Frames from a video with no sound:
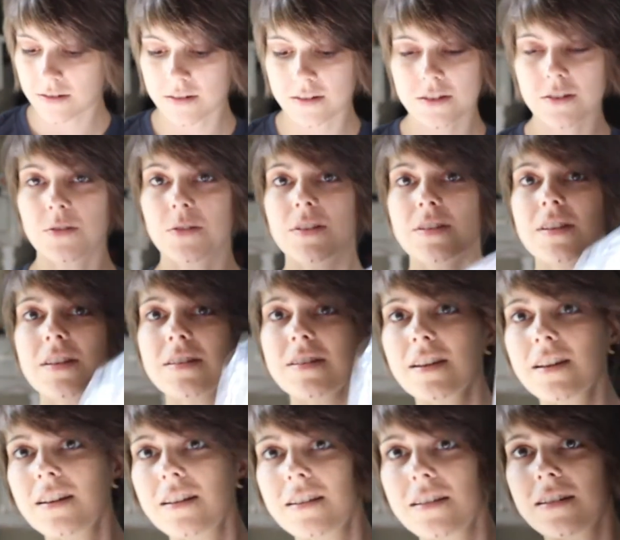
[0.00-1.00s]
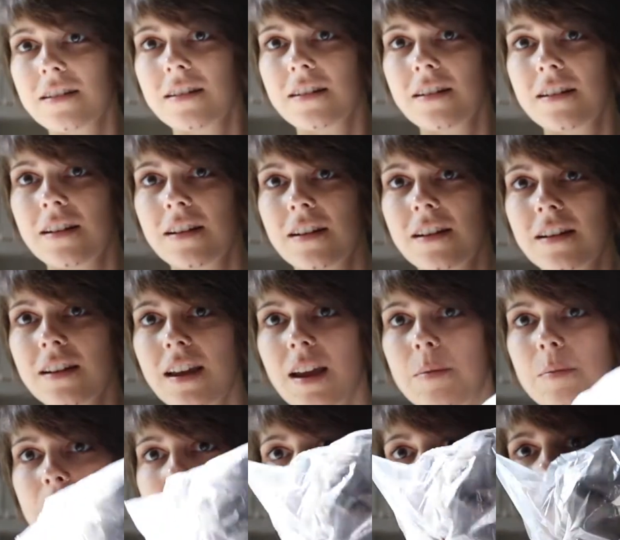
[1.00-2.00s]
So this is it.
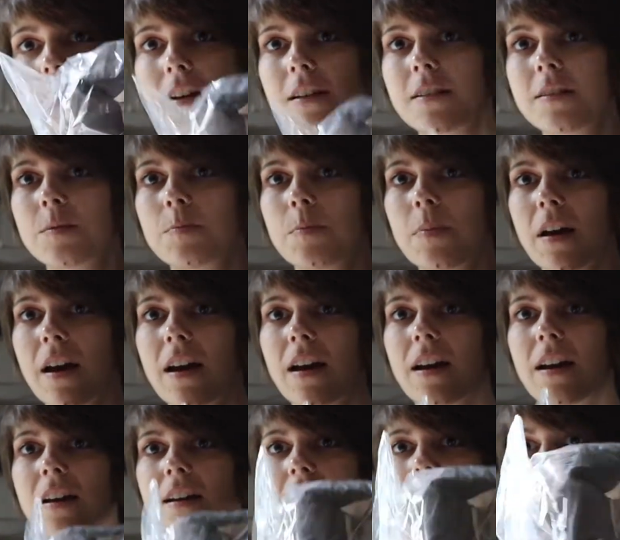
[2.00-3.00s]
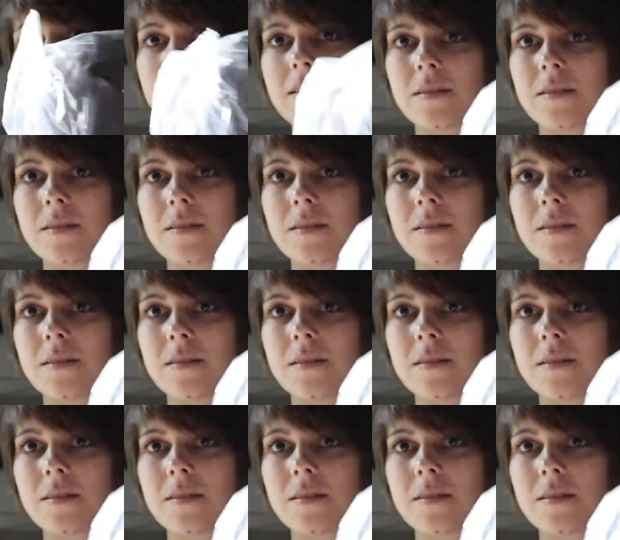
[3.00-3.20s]
Came in a nice bag.